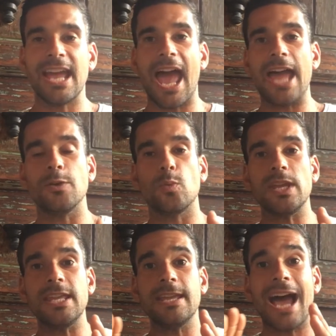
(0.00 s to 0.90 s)
and
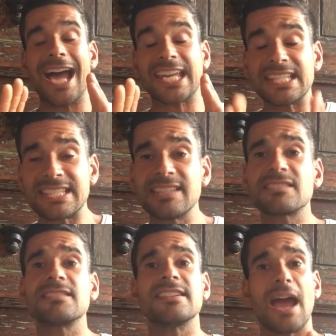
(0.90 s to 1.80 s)
we are
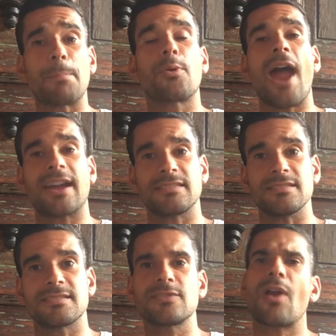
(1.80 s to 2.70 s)
consistent in our
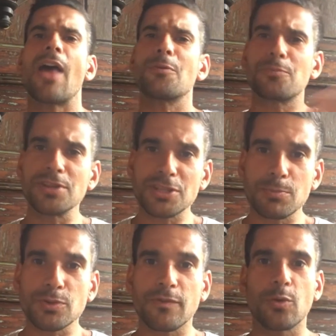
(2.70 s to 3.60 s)
practice. There are other
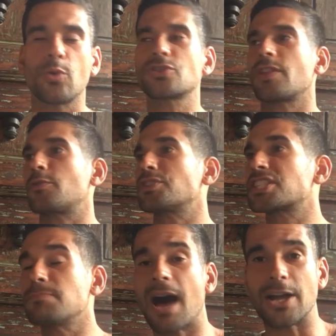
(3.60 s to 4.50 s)
principles, of course, so there are
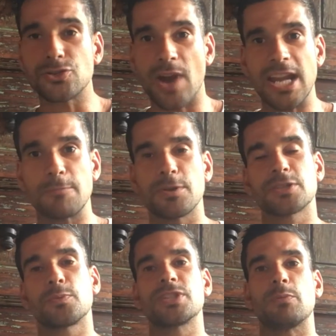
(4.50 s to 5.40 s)
smart training
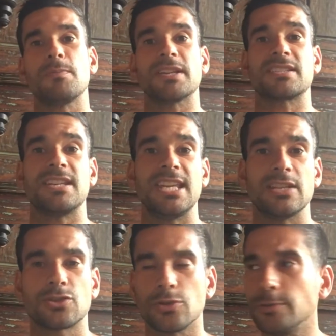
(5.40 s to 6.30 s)
principles that we must adhere
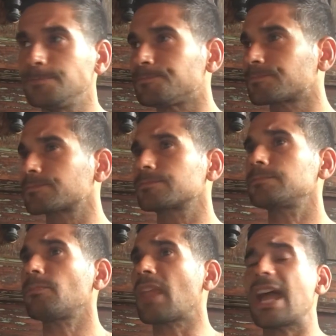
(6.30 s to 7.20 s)
to.
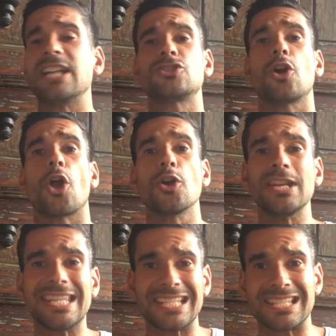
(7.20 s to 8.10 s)
It's not
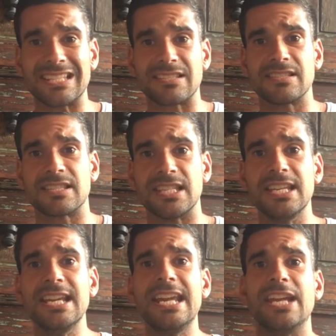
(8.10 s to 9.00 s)
only consistency,
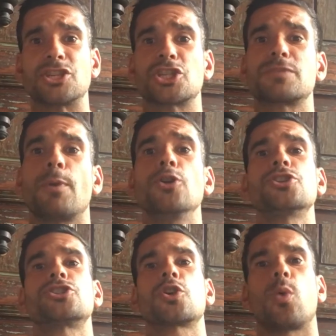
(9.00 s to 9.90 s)
it's exposure
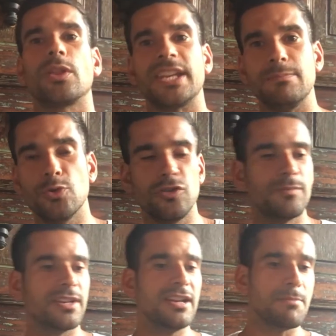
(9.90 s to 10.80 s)
to quality
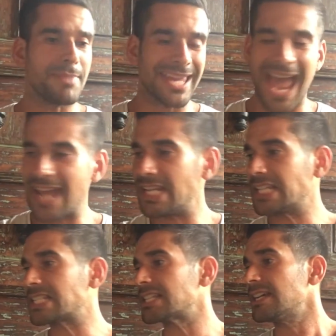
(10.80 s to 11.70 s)
movement,
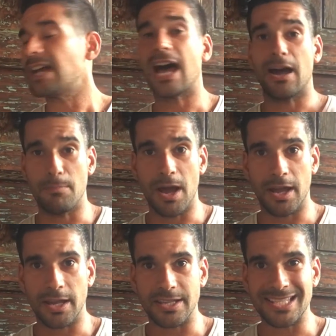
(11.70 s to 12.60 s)
mechanics,
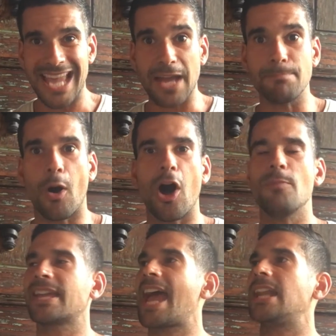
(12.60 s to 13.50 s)
sound
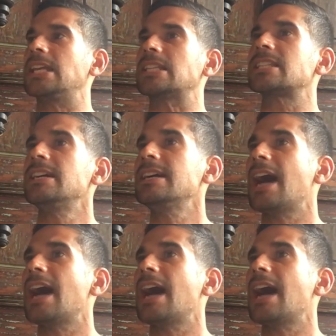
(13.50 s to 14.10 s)
biomechanics,